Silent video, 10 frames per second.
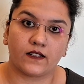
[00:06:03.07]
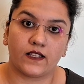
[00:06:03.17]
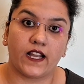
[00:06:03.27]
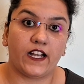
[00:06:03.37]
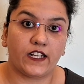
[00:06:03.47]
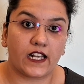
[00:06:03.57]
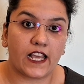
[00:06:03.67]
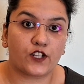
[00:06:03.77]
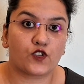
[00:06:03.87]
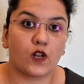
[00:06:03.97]
the
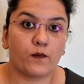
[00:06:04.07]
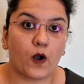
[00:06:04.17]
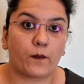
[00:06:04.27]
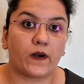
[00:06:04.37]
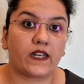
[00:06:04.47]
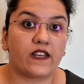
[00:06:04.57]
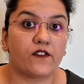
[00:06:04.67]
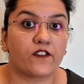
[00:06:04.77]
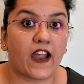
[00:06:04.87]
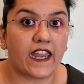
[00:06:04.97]
intellectual property
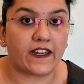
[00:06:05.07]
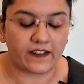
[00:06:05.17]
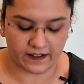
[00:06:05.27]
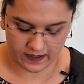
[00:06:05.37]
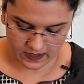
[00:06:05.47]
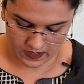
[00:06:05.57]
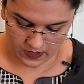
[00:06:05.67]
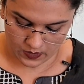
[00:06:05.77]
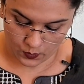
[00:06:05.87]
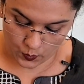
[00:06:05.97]
right,
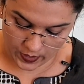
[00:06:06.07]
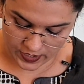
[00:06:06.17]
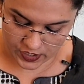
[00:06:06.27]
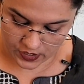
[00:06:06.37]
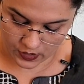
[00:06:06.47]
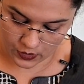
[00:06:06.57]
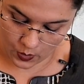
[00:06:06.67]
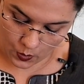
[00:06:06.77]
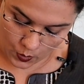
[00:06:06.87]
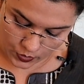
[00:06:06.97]
which
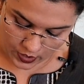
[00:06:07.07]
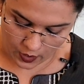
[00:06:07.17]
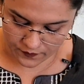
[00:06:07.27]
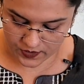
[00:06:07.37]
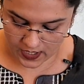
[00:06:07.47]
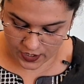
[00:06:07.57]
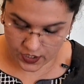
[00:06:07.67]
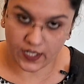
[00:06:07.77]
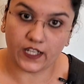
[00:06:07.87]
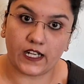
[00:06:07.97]
the owner of such
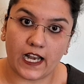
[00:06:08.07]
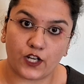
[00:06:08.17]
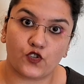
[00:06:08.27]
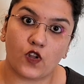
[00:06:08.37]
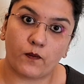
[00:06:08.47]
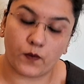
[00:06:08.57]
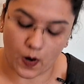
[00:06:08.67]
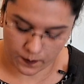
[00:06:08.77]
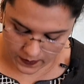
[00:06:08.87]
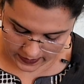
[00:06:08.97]
intellectual
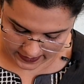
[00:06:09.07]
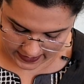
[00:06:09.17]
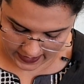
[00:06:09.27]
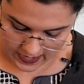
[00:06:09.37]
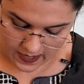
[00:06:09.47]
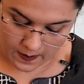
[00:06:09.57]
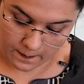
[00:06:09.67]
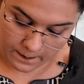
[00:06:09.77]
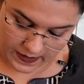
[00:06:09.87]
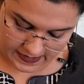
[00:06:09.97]
property
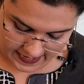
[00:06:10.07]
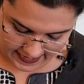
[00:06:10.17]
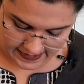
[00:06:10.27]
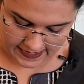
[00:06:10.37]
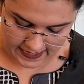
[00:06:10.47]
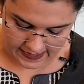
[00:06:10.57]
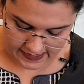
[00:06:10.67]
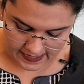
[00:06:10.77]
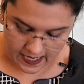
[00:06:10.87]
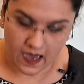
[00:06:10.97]

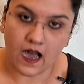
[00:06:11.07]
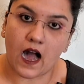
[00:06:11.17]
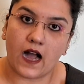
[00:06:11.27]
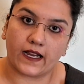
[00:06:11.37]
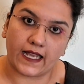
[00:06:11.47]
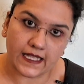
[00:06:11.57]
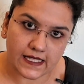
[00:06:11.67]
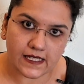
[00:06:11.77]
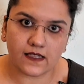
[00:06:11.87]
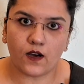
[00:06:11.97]
possesses
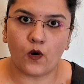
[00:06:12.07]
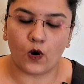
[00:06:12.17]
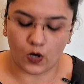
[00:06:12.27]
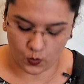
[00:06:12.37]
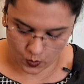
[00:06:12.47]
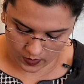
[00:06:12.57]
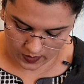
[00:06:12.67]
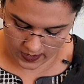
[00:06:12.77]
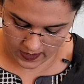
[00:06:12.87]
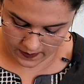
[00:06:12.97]
against the whole
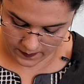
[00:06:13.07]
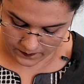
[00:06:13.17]
world